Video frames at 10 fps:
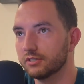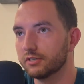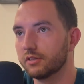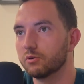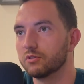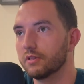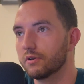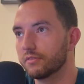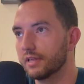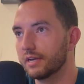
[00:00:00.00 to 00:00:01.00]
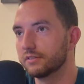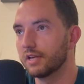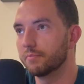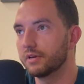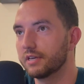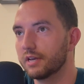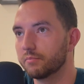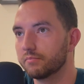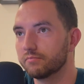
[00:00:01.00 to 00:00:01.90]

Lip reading: And those little things, that picking up